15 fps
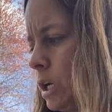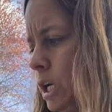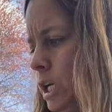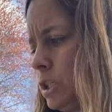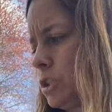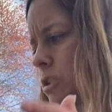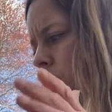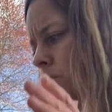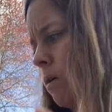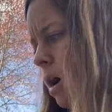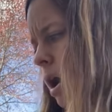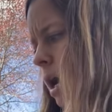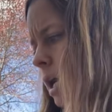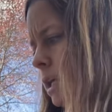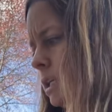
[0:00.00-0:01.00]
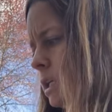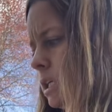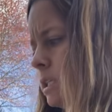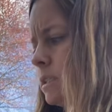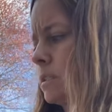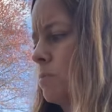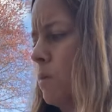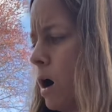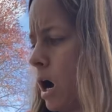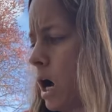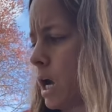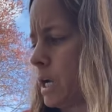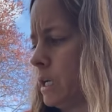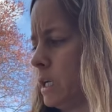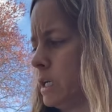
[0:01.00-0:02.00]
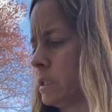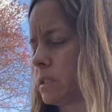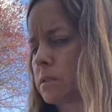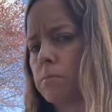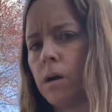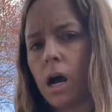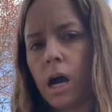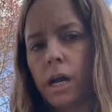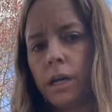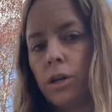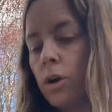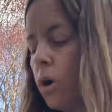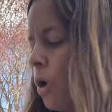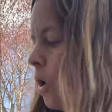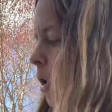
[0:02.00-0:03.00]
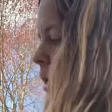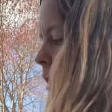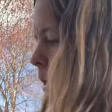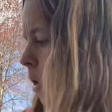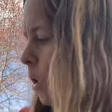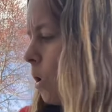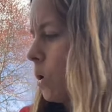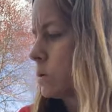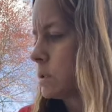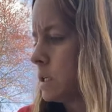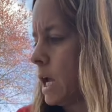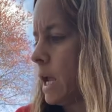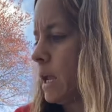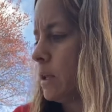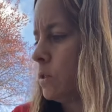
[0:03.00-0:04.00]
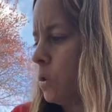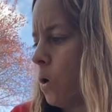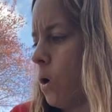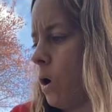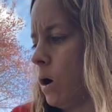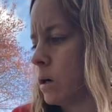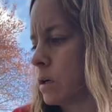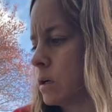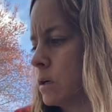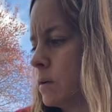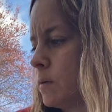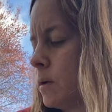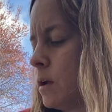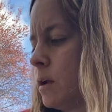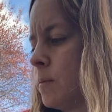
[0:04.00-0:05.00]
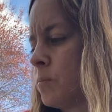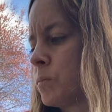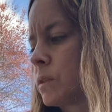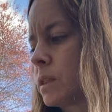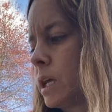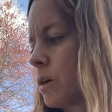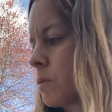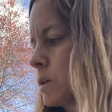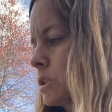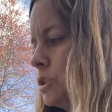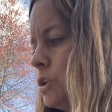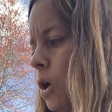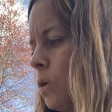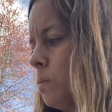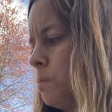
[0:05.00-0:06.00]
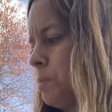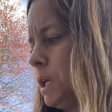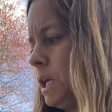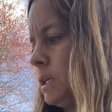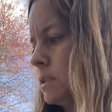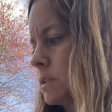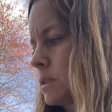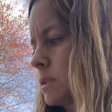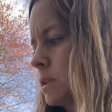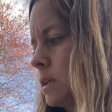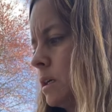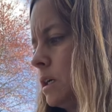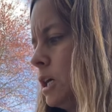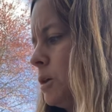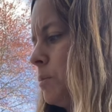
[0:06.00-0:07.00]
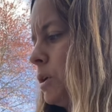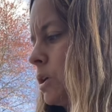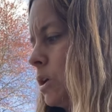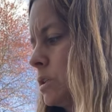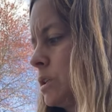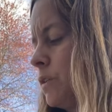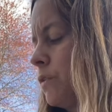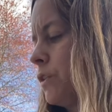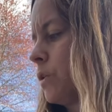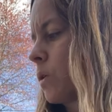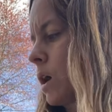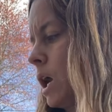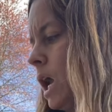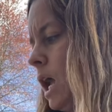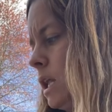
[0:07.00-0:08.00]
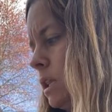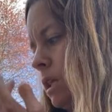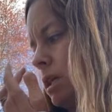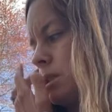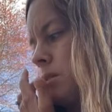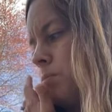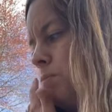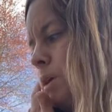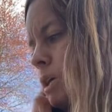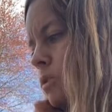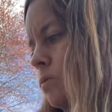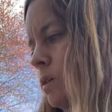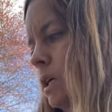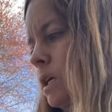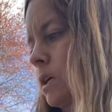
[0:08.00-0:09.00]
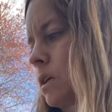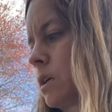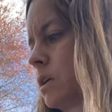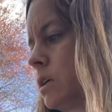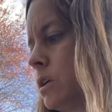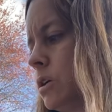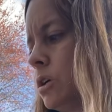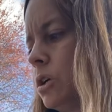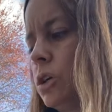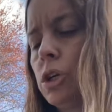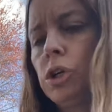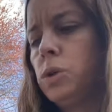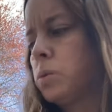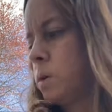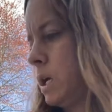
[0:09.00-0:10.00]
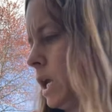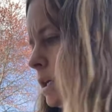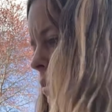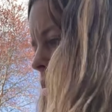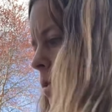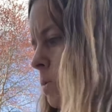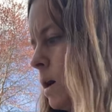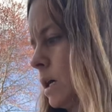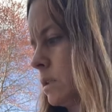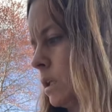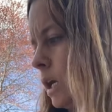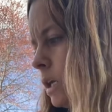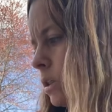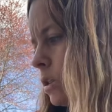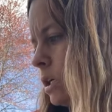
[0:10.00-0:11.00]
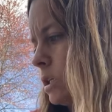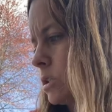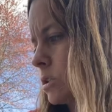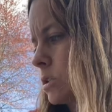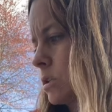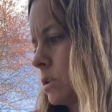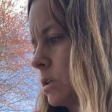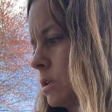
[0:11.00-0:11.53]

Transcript: 'It's mine, it's mine, it's mine,' all day long. There is no peace because of your endless bickering. You can't go on like this."